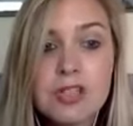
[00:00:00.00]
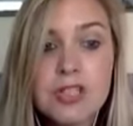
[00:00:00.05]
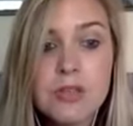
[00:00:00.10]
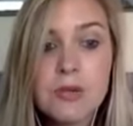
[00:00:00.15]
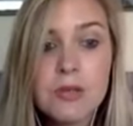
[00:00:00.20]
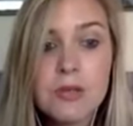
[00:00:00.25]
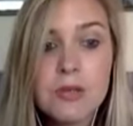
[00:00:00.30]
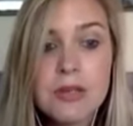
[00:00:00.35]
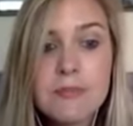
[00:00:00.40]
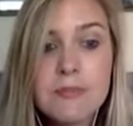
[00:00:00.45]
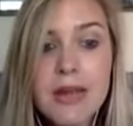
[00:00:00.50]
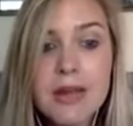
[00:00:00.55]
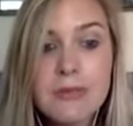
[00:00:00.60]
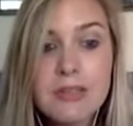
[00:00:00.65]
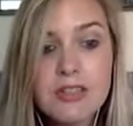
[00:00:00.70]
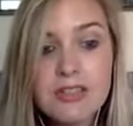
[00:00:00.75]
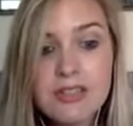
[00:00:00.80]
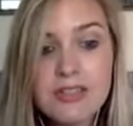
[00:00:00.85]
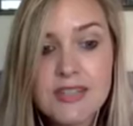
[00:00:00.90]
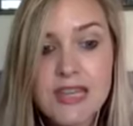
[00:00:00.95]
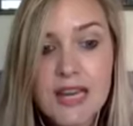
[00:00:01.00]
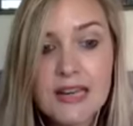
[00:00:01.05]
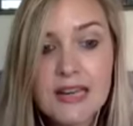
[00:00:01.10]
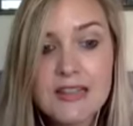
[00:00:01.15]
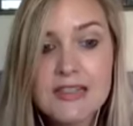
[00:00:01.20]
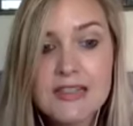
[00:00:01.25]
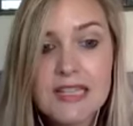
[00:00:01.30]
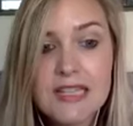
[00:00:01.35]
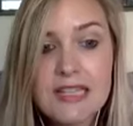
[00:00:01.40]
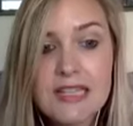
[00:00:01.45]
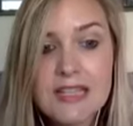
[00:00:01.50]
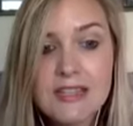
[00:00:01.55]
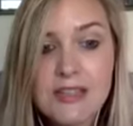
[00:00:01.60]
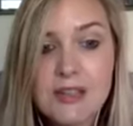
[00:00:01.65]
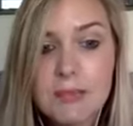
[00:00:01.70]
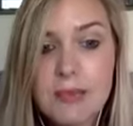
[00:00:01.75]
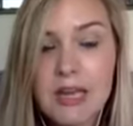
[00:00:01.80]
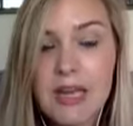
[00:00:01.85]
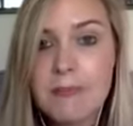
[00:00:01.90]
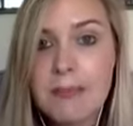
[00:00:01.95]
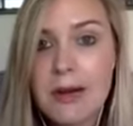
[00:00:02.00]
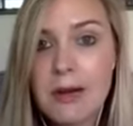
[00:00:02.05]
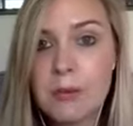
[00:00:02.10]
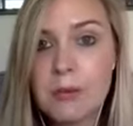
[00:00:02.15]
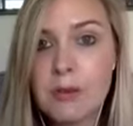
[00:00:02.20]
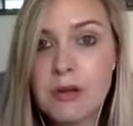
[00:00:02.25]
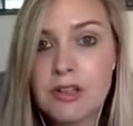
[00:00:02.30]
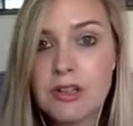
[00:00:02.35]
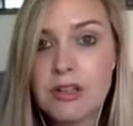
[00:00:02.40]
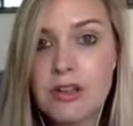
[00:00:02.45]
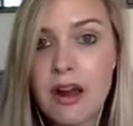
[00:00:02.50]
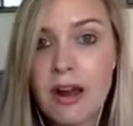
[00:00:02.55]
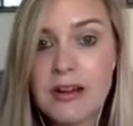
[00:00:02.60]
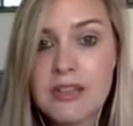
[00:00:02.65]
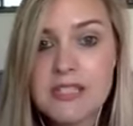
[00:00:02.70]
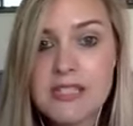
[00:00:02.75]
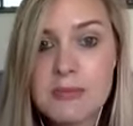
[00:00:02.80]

do you want to maybe just tell us a little bit about what you're going